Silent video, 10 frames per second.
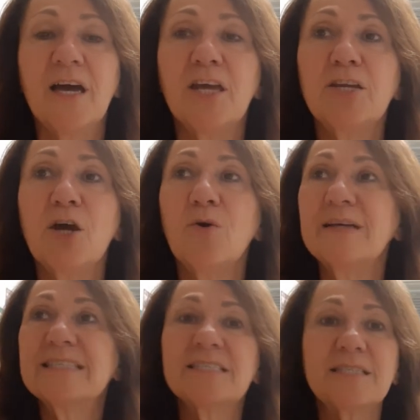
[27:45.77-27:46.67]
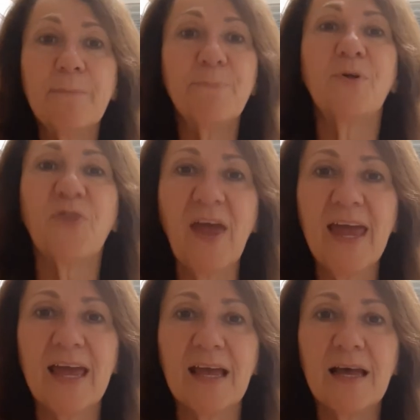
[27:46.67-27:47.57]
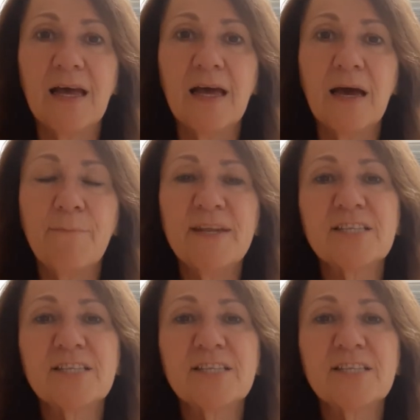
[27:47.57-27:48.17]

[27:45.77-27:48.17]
It's a simple thing, but